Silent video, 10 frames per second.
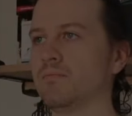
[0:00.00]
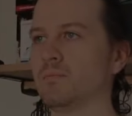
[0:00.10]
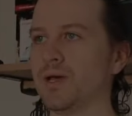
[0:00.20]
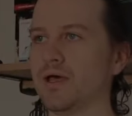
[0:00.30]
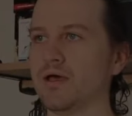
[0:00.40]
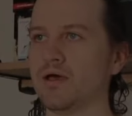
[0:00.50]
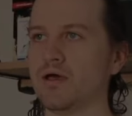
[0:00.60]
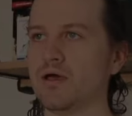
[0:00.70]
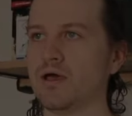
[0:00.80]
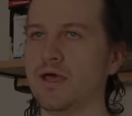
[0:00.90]
But
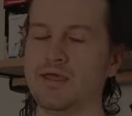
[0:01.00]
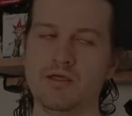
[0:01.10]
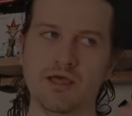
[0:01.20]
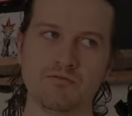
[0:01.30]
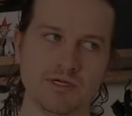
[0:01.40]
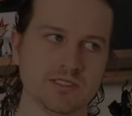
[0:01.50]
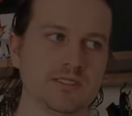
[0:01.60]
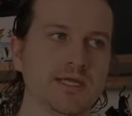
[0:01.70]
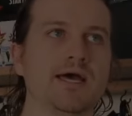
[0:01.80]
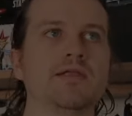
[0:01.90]
I had
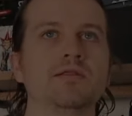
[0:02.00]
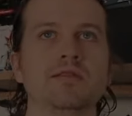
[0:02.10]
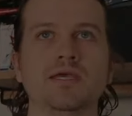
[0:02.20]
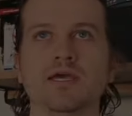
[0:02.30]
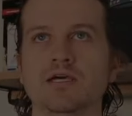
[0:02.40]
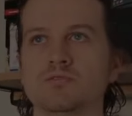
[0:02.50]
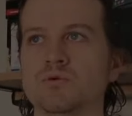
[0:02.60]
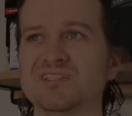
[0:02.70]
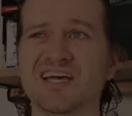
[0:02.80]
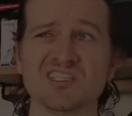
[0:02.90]
recently had the
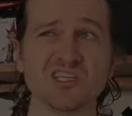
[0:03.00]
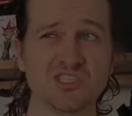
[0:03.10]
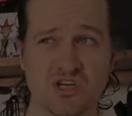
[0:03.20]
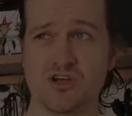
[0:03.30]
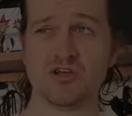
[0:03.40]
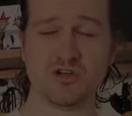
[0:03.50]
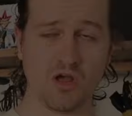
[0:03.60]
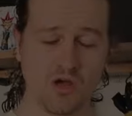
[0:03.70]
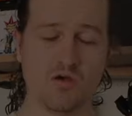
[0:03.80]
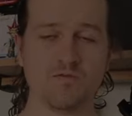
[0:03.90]
Xbox actually turned
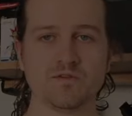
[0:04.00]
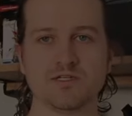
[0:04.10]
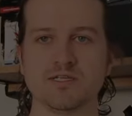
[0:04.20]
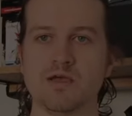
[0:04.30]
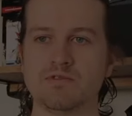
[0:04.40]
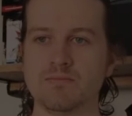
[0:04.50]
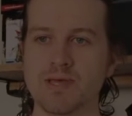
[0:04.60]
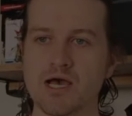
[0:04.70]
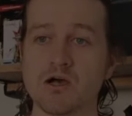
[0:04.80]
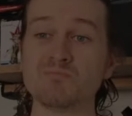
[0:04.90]
off to save some
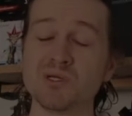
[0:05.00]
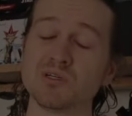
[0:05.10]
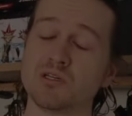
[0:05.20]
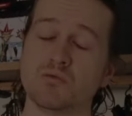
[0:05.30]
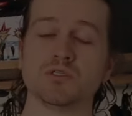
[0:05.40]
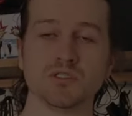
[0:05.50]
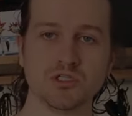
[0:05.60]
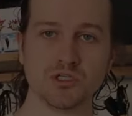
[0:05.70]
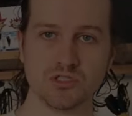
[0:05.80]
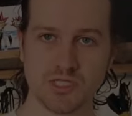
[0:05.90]
power because I wasn't
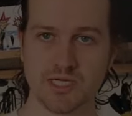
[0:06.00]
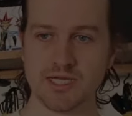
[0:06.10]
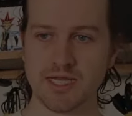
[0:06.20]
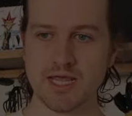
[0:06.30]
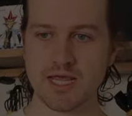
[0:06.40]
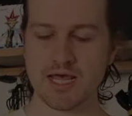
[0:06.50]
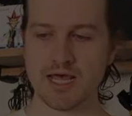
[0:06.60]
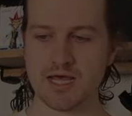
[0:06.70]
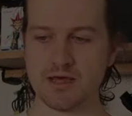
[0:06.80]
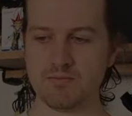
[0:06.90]
using it.
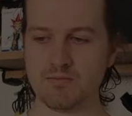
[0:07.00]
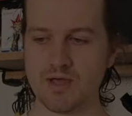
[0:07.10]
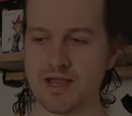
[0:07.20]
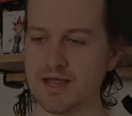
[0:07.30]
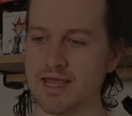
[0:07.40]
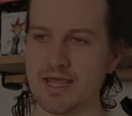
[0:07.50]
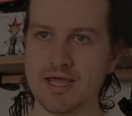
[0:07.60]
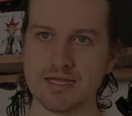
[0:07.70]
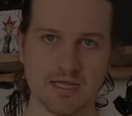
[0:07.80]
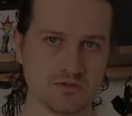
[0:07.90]
And I
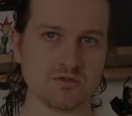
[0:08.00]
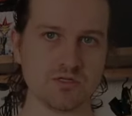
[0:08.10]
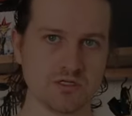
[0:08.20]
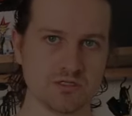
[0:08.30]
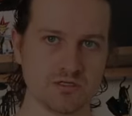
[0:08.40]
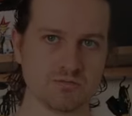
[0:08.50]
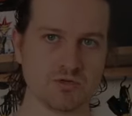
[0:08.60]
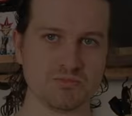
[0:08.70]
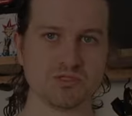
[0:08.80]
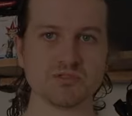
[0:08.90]
had cancelled a
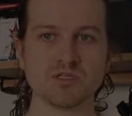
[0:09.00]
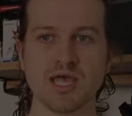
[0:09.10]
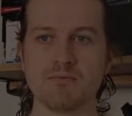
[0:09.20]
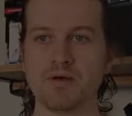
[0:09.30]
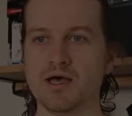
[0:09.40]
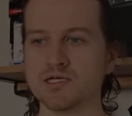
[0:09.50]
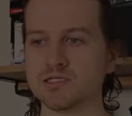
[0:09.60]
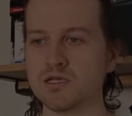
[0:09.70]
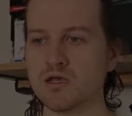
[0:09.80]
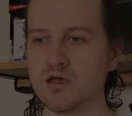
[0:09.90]
subscription to Game Pass